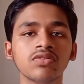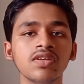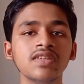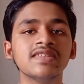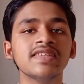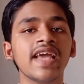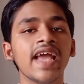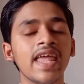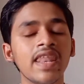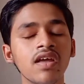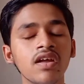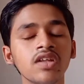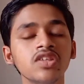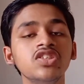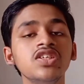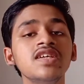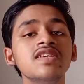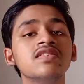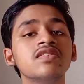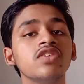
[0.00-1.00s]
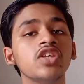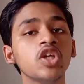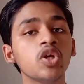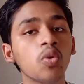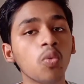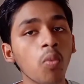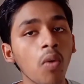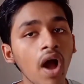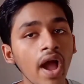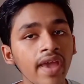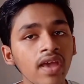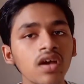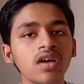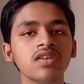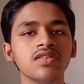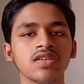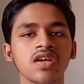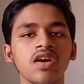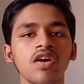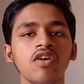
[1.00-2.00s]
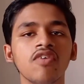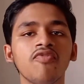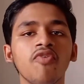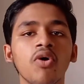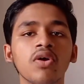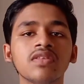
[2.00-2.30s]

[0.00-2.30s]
So this energy is required